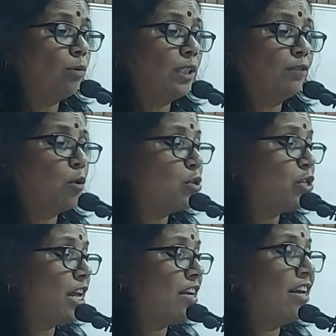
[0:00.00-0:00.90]
was
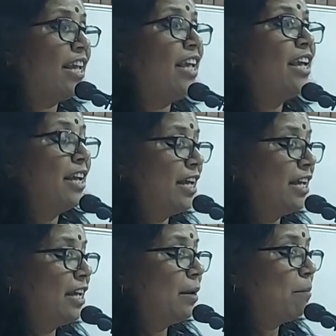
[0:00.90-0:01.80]

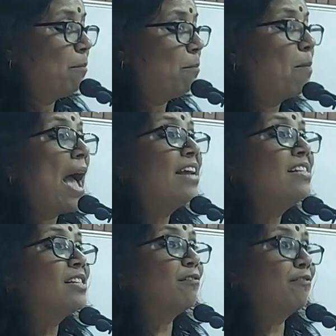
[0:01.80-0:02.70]
fortunately
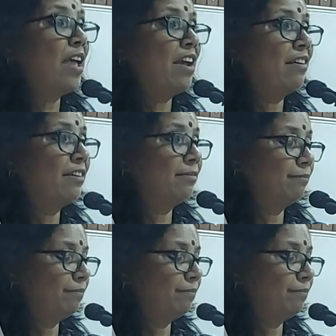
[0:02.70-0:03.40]
man's affair.